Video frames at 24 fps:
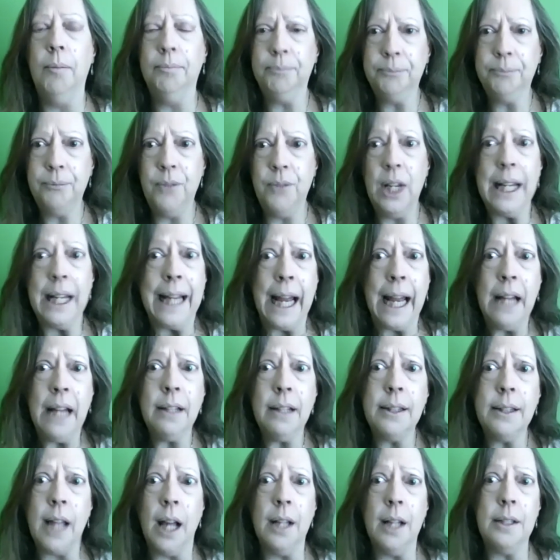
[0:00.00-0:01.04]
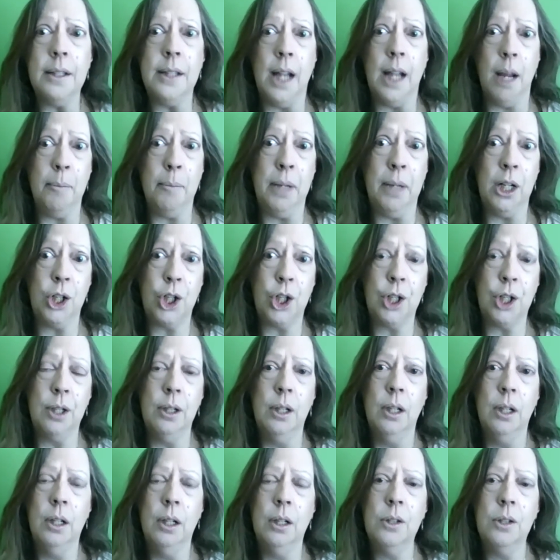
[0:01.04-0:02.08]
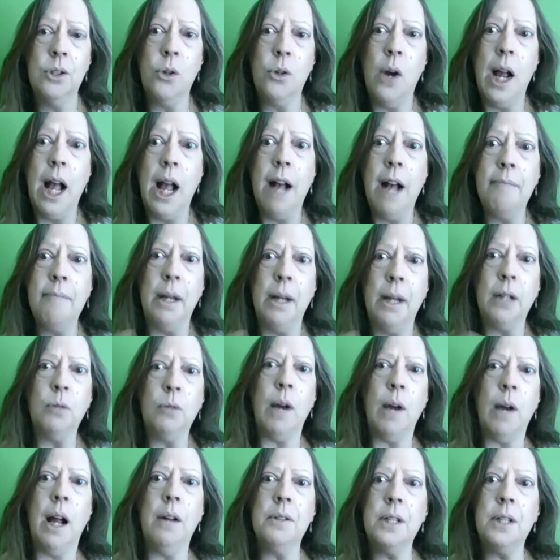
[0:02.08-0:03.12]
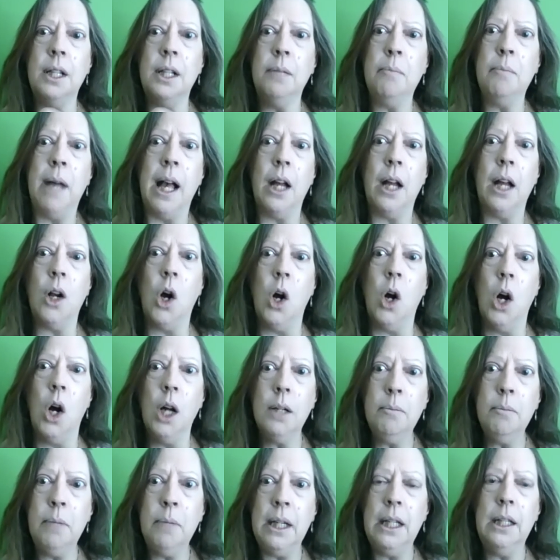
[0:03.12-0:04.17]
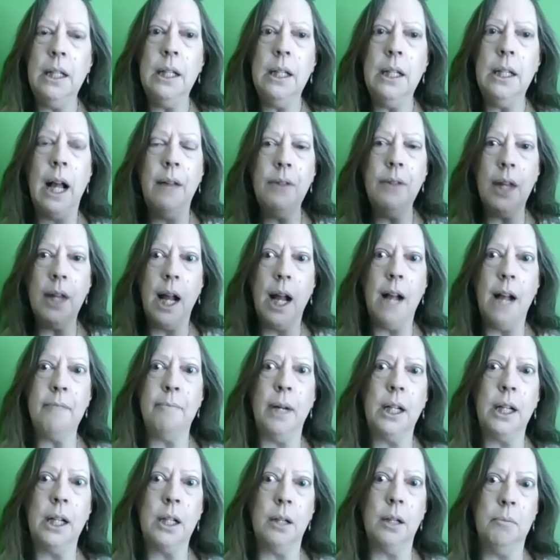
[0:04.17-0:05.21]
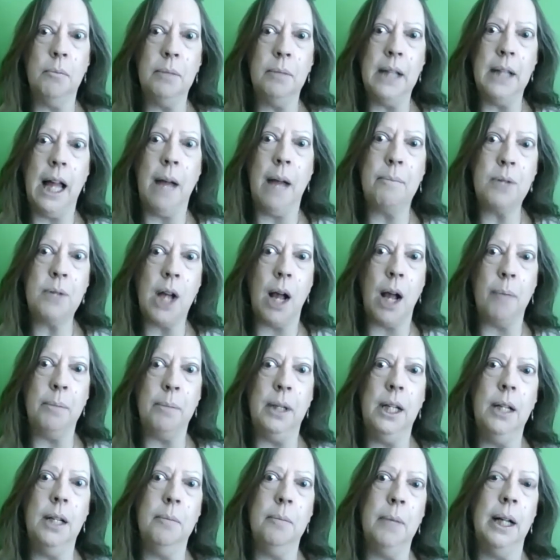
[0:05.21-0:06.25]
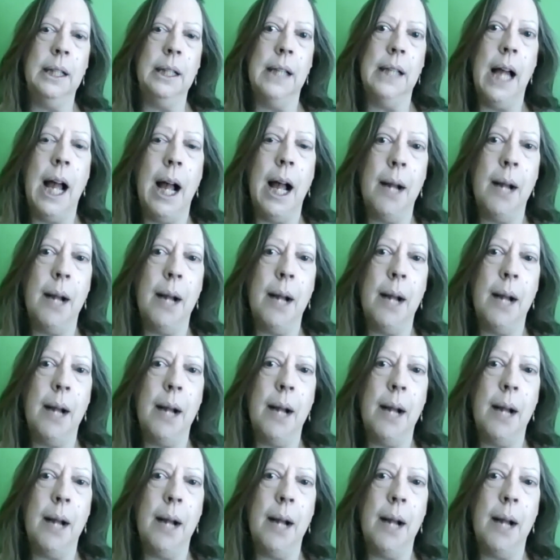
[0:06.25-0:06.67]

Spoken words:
negate that damage. So I have my grounding mat on me, and then I have my laptop in my lap.